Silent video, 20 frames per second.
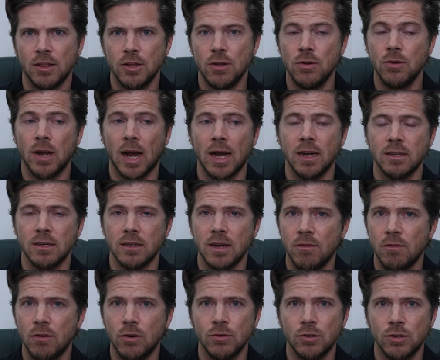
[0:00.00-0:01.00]
The UK has
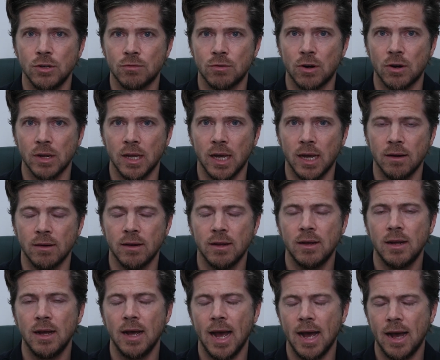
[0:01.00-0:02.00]
never launched a rocket.
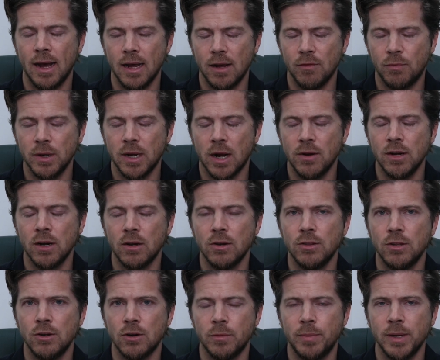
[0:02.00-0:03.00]
If we don't
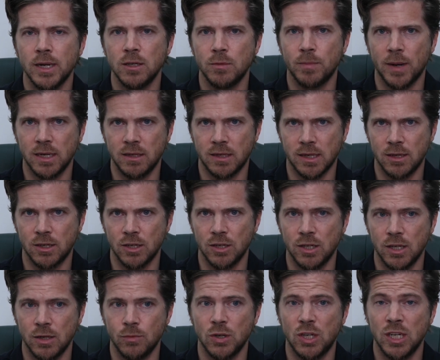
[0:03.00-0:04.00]
include the European Space
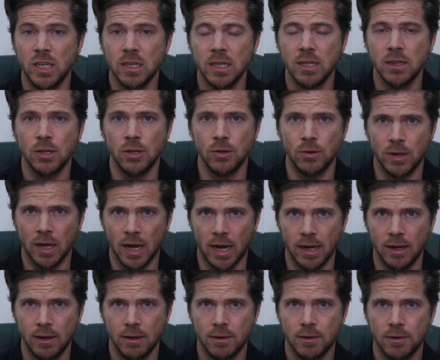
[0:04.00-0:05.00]
Agency, which isn't in the
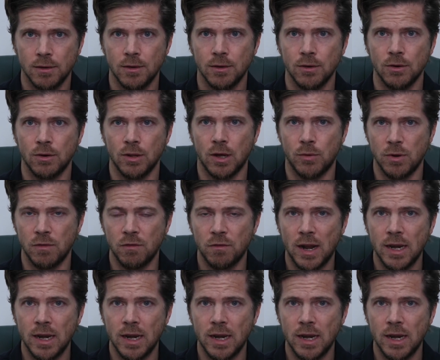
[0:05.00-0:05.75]
UK, although we